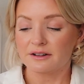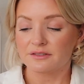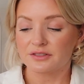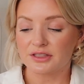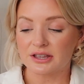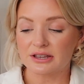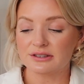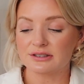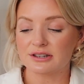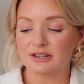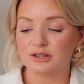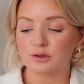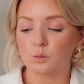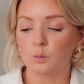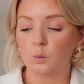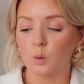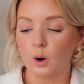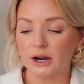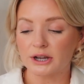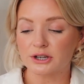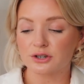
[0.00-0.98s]
This is
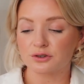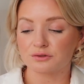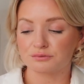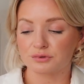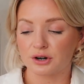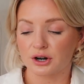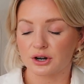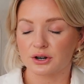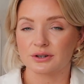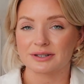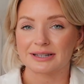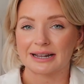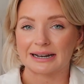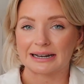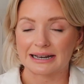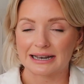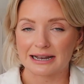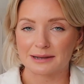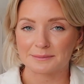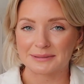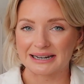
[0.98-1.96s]
White Rose
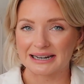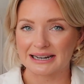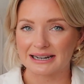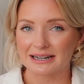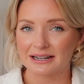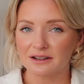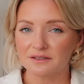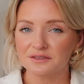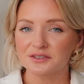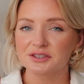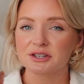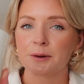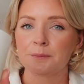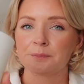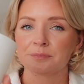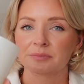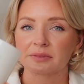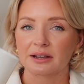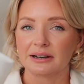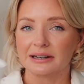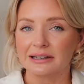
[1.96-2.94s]
and Lemon Leaves.
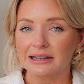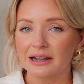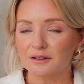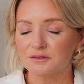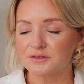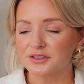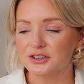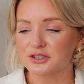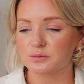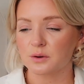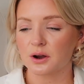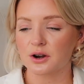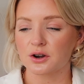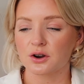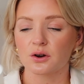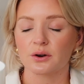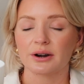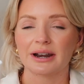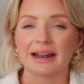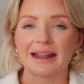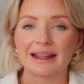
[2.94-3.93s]
I love this one
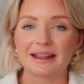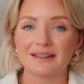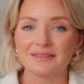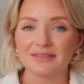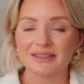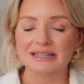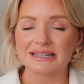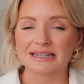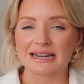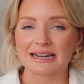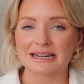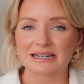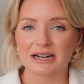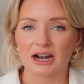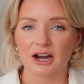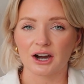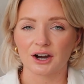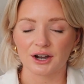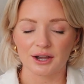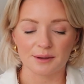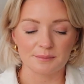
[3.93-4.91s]
on in the
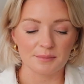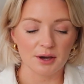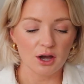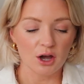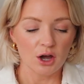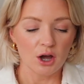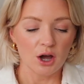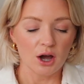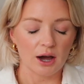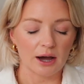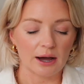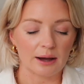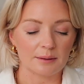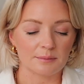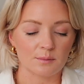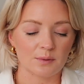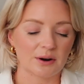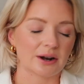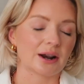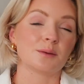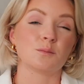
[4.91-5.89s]
daytime
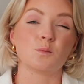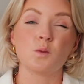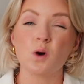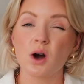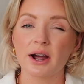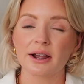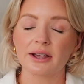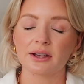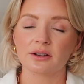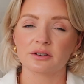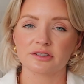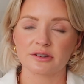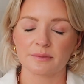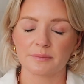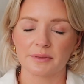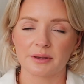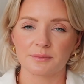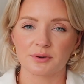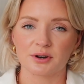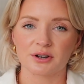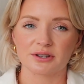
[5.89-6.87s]
when I'm working or
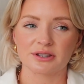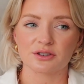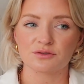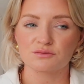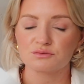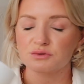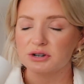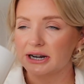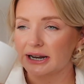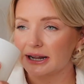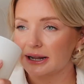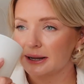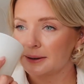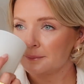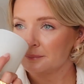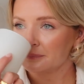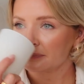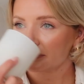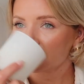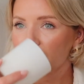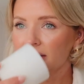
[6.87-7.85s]
something, because it's really
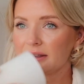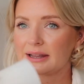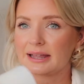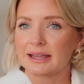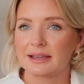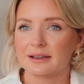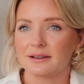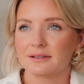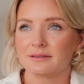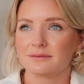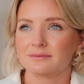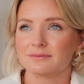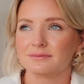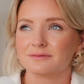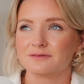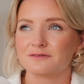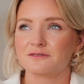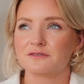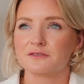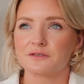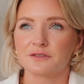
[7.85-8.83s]
like
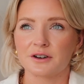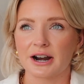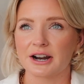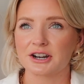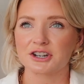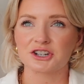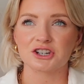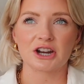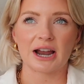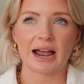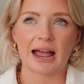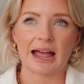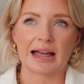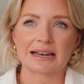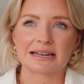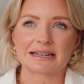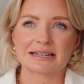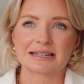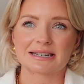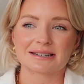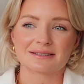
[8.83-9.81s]
fresh
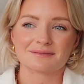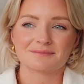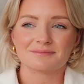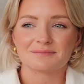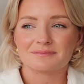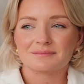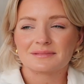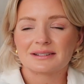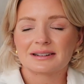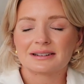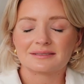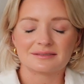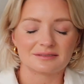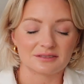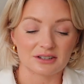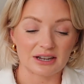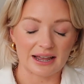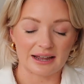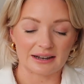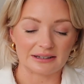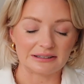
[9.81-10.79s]
and
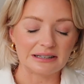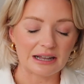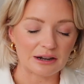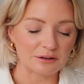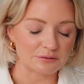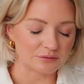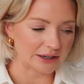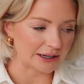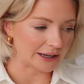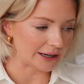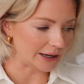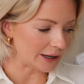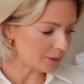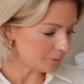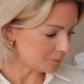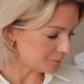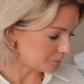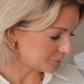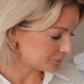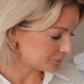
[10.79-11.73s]
yeah, lovely.